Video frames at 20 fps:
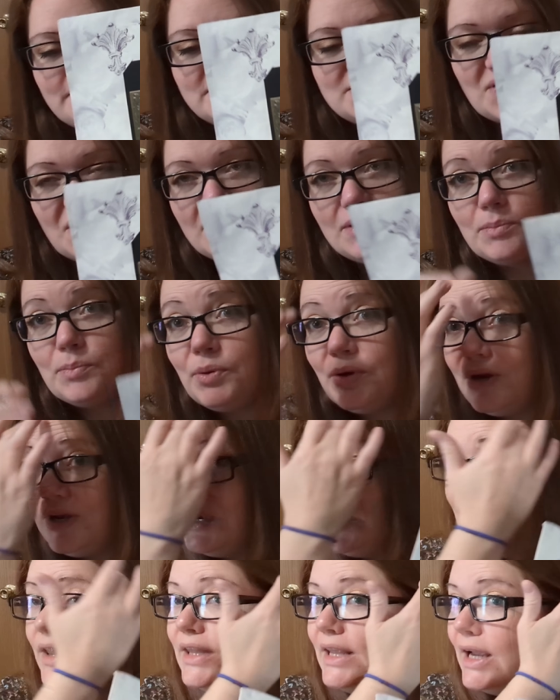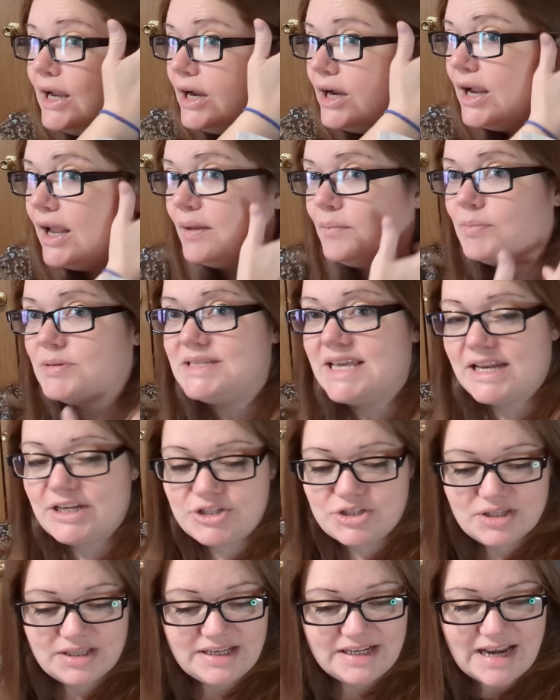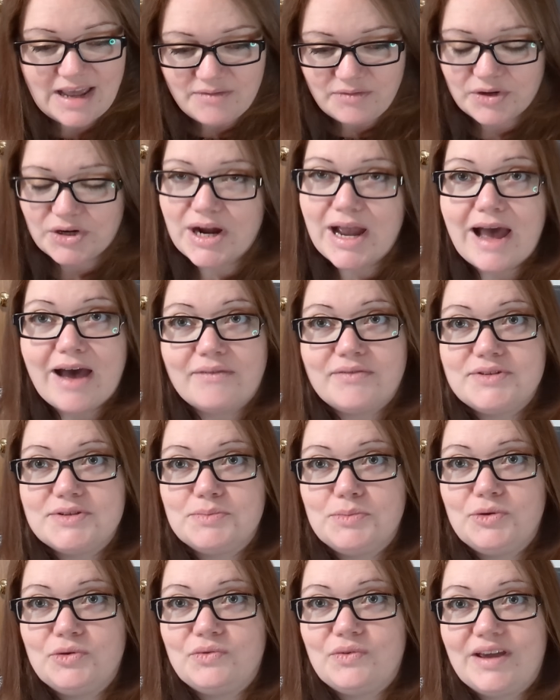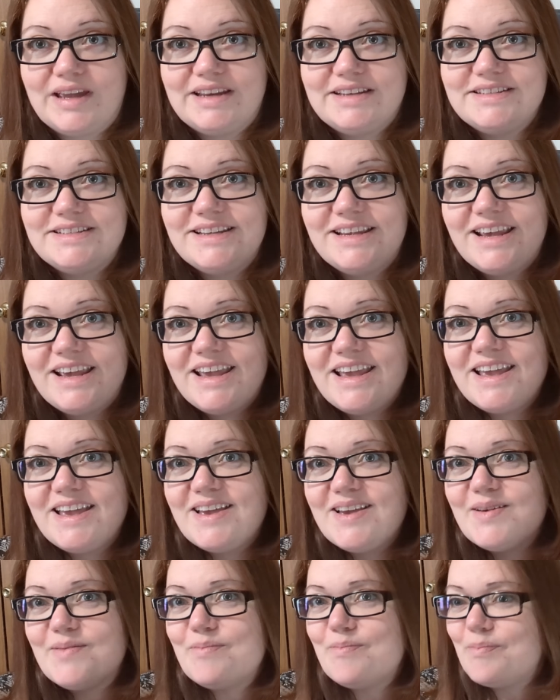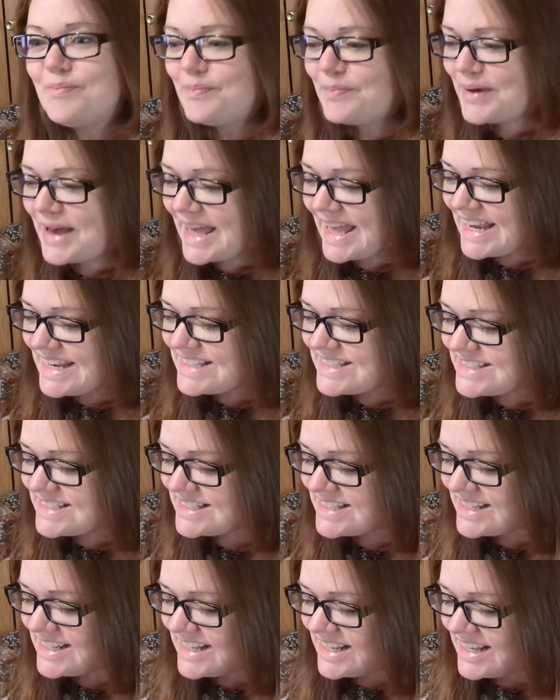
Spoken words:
so I could put it on there and potentially never have to move it. But